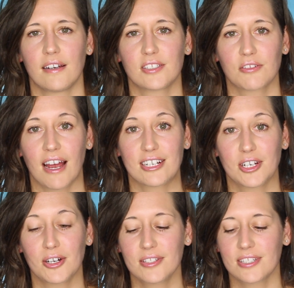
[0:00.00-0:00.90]

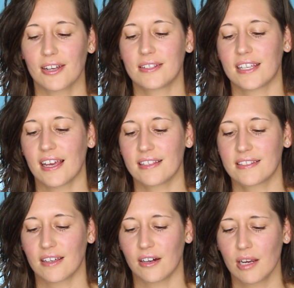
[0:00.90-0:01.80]
Scratch Gonzo
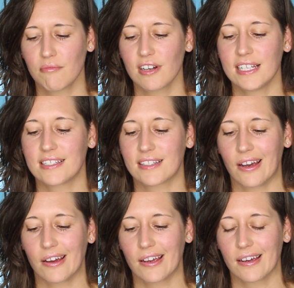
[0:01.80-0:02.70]
says, I'm really
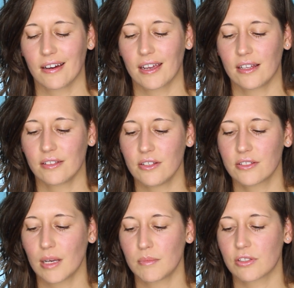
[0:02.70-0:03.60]
stuck. I can do
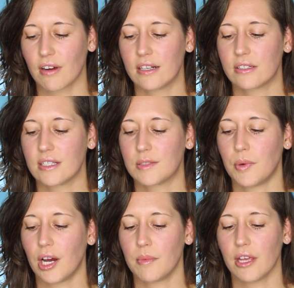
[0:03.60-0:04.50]
some scratches,
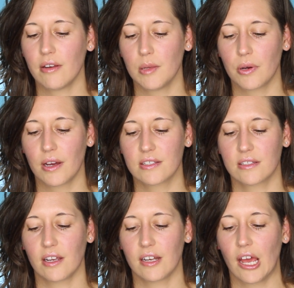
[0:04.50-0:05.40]
but I'm the only
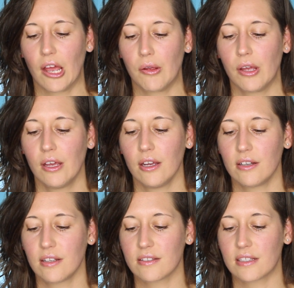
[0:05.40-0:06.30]
person I know
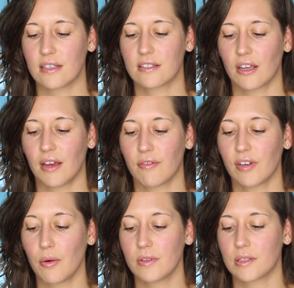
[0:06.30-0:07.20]
who does it, so have
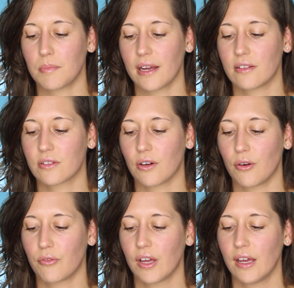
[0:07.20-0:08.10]
no one to bounce
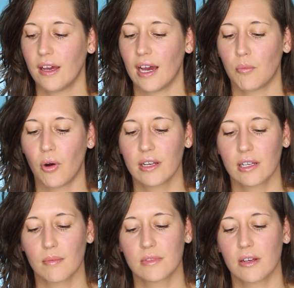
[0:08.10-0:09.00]
off and
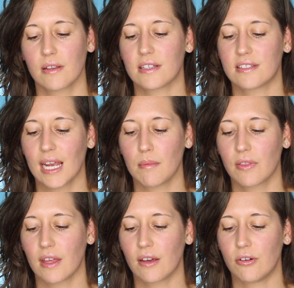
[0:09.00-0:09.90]
wind up doing the same
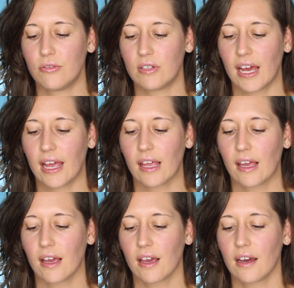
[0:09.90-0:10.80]
thing all day.
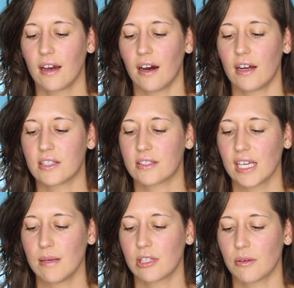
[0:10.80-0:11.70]
I just
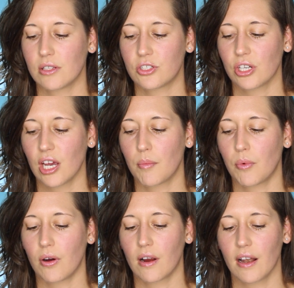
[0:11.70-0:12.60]
keep doing chirp
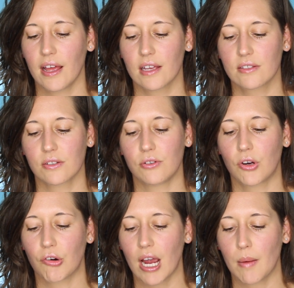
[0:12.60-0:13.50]
1 clicks or
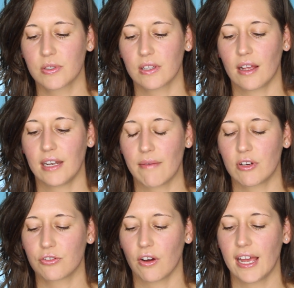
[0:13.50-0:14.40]
crabs and
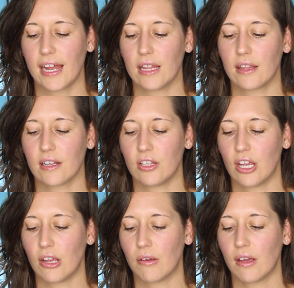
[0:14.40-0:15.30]
never try anything
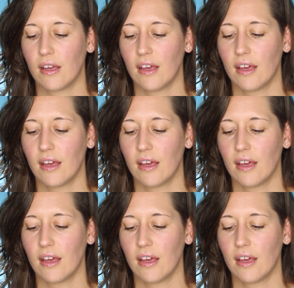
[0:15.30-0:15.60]
new.